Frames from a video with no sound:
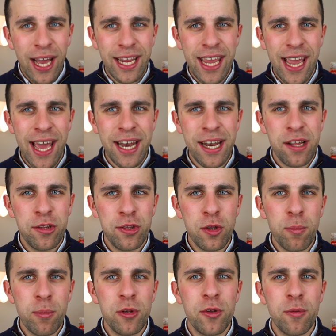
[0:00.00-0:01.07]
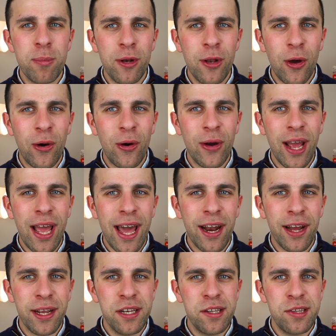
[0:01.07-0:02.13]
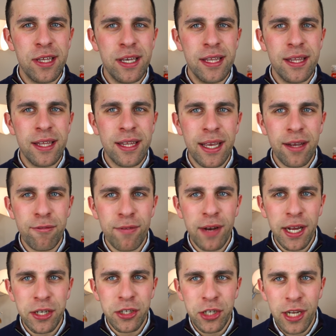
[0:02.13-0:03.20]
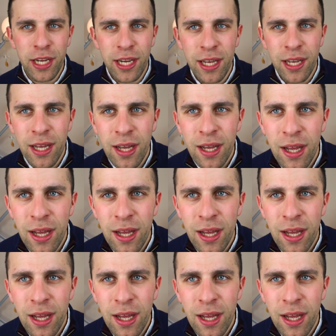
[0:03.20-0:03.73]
Again, super duper long, and I can see the thing flashing.